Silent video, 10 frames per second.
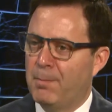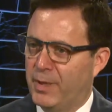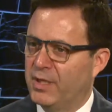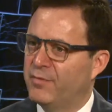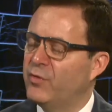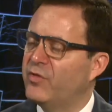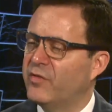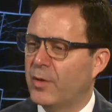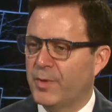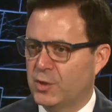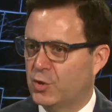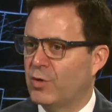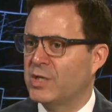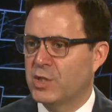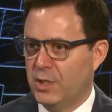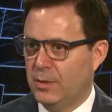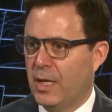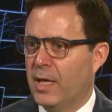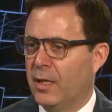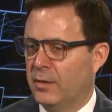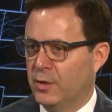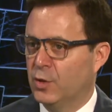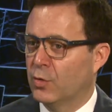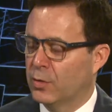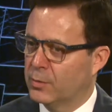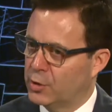But if you see something stretching and your